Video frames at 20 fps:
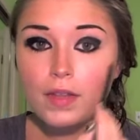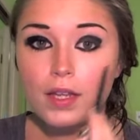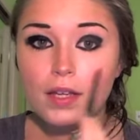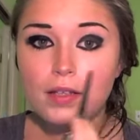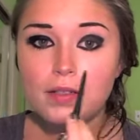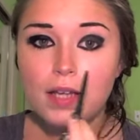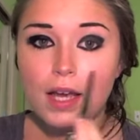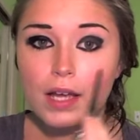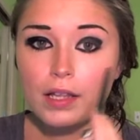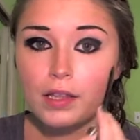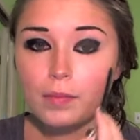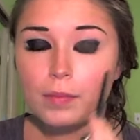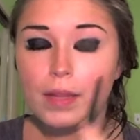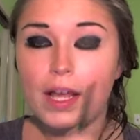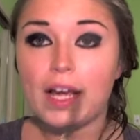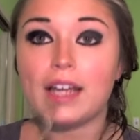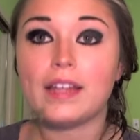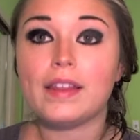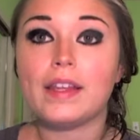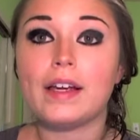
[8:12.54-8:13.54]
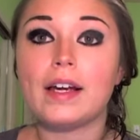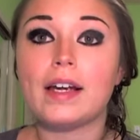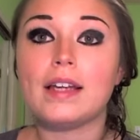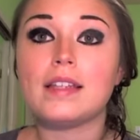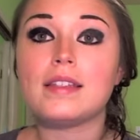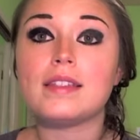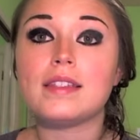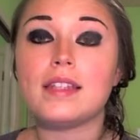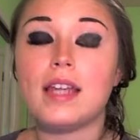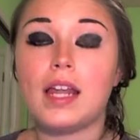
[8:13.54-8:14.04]
to have the black in there
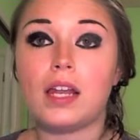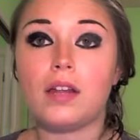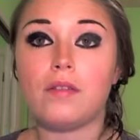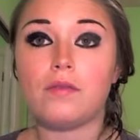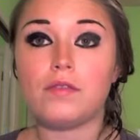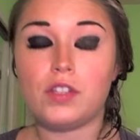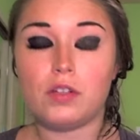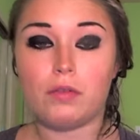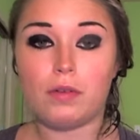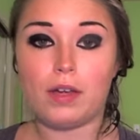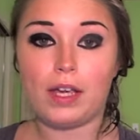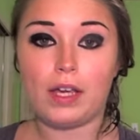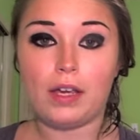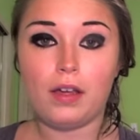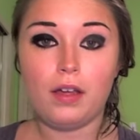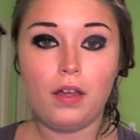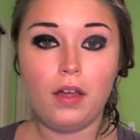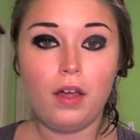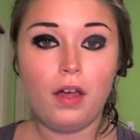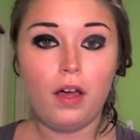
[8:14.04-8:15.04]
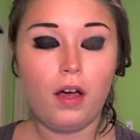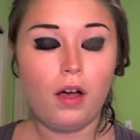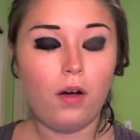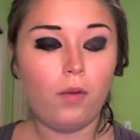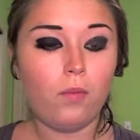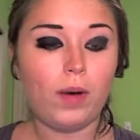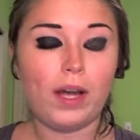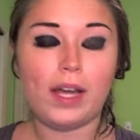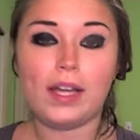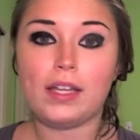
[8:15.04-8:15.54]
instead of doing a
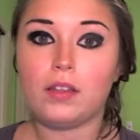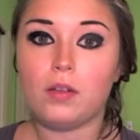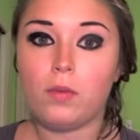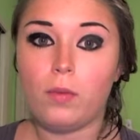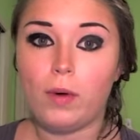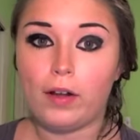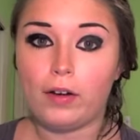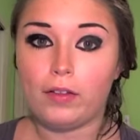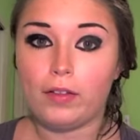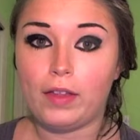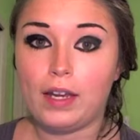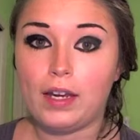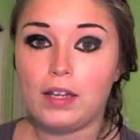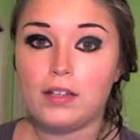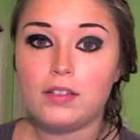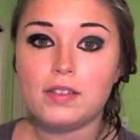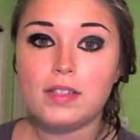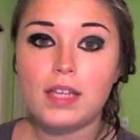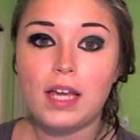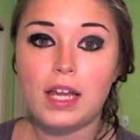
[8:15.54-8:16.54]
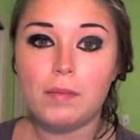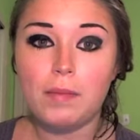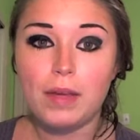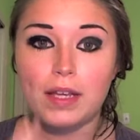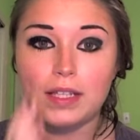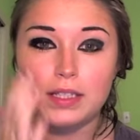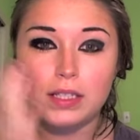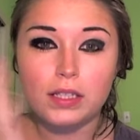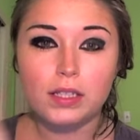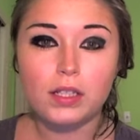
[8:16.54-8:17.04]
white in the waterline. It just kind of
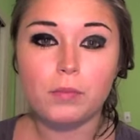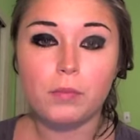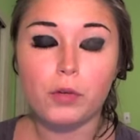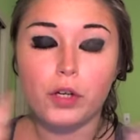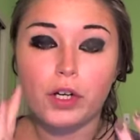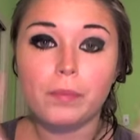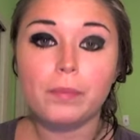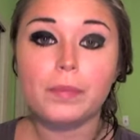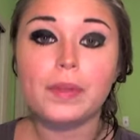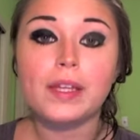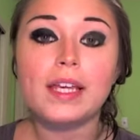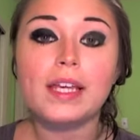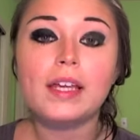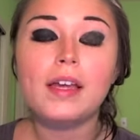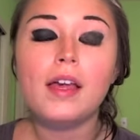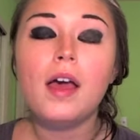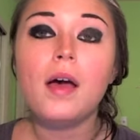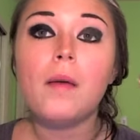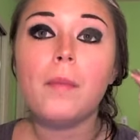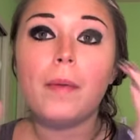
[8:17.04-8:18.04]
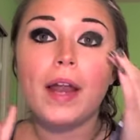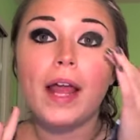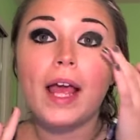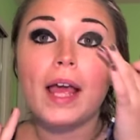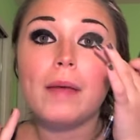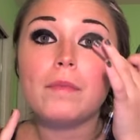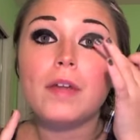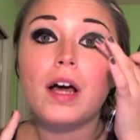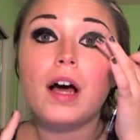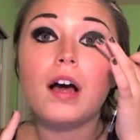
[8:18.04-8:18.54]
makes the look more complete, but I
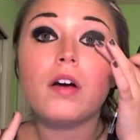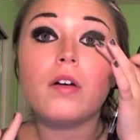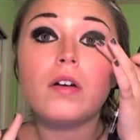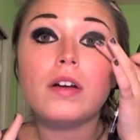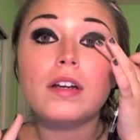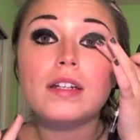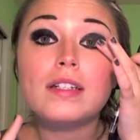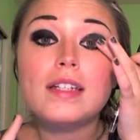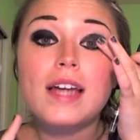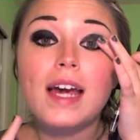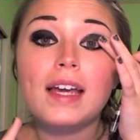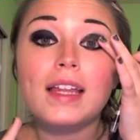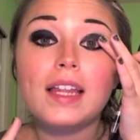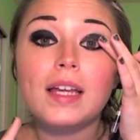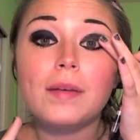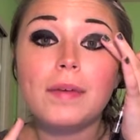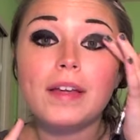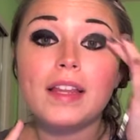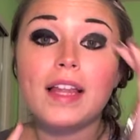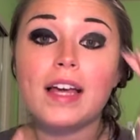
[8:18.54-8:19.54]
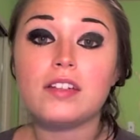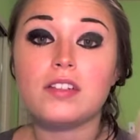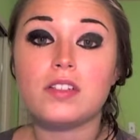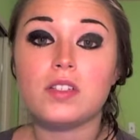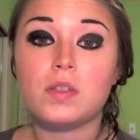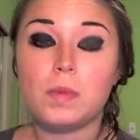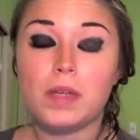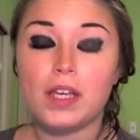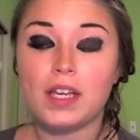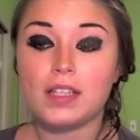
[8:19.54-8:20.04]
am not going to tightline my
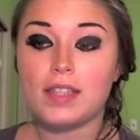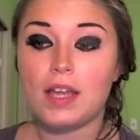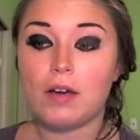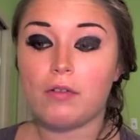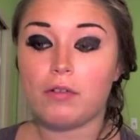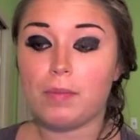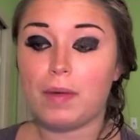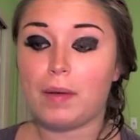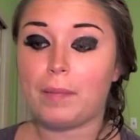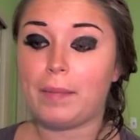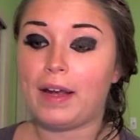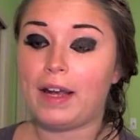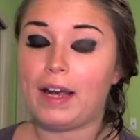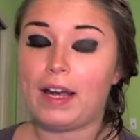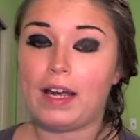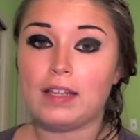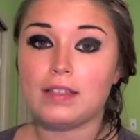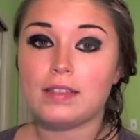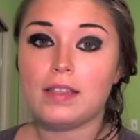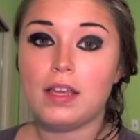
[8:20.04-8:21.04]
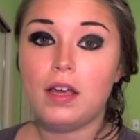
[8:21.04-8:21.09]
lashes because that would make my eyes